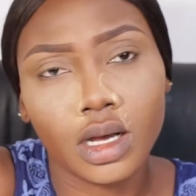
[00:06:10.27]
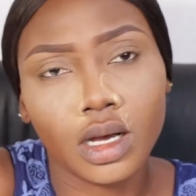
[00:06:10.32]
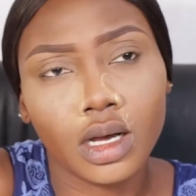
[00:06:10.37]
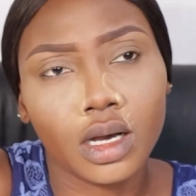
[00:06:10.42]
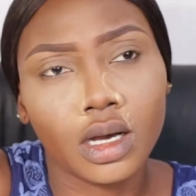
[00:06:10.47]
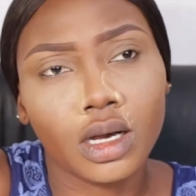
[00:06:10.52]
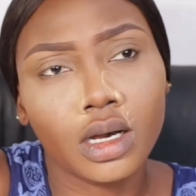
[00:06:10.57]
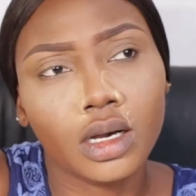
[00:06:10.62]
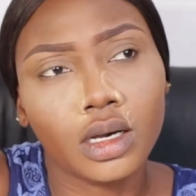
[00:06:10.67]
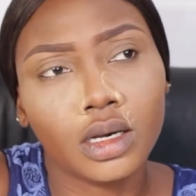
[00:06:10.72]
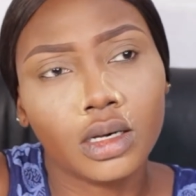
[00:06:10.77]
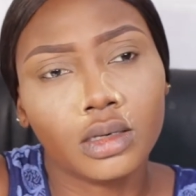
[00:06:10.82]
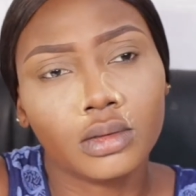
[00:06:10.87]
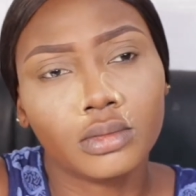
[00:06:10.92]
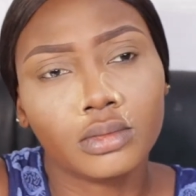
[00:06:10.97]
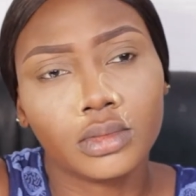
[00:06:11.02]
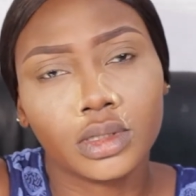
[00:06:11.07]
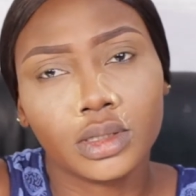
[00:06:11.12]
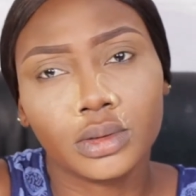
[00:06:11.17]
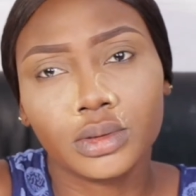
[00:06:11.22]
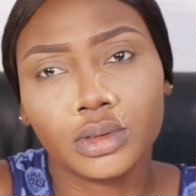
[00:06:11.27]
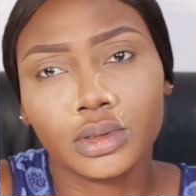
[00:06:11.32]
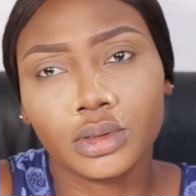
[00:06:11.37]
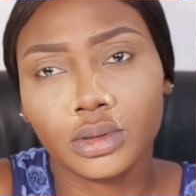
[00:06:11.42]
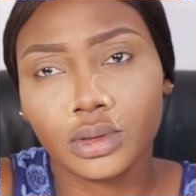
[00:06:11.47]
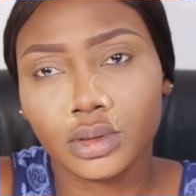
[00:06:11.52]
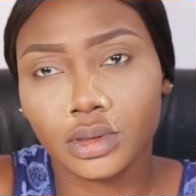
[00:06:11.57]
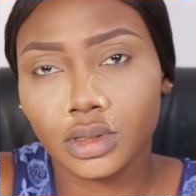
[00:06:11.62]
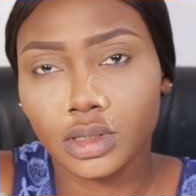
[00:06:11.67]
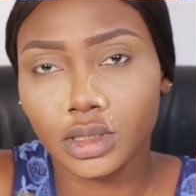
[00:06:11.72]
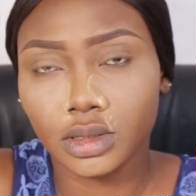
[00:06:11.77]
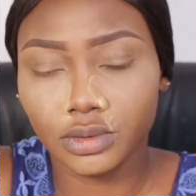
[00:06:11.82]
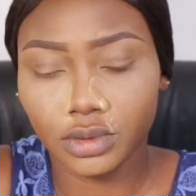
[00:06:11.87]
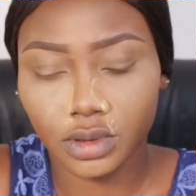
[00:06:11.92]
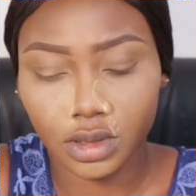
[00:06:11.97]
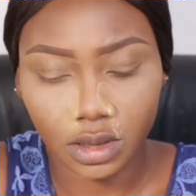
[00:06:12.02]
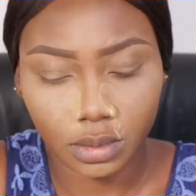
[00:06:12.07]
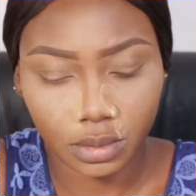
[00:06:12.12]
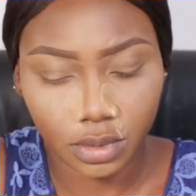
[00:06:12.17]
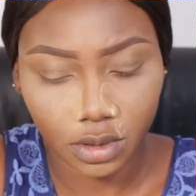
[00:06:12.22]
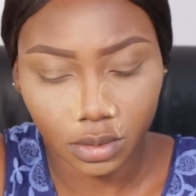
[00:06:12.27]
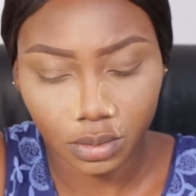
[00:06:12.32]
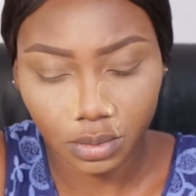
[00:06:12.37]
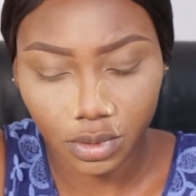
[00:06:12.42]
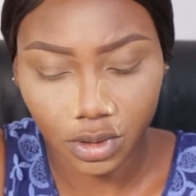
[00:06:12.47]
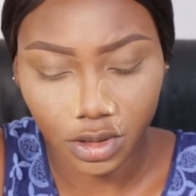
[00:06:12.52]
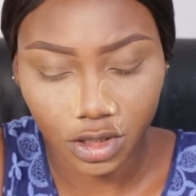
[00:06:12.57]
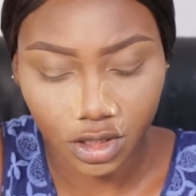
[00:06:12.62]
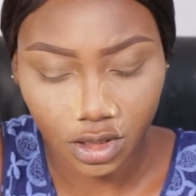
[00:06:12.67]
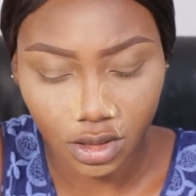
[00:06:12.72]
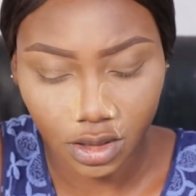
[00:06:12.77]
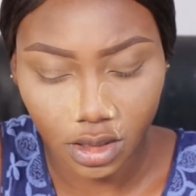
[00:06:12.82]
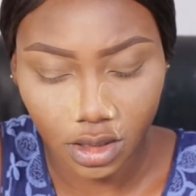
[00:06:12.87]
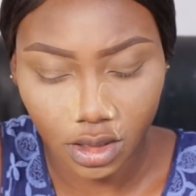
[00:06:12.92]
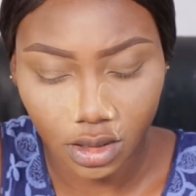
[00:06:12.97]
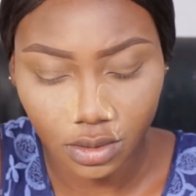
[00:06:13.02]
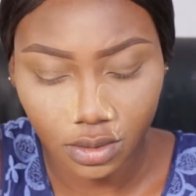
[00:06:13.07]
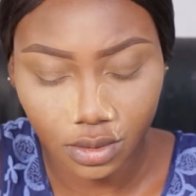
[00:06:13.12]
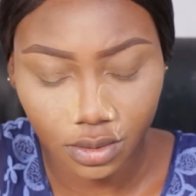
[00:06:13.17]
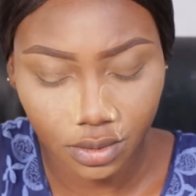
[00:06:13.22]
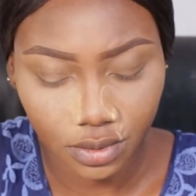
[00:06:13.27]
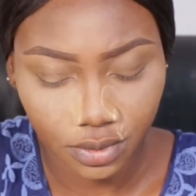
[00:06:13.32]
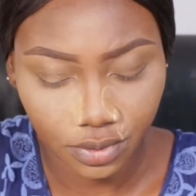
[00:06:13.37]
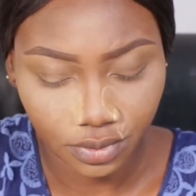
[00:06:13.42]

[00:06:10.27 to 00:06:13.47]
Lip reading: I want to go on their Bicarbel page now.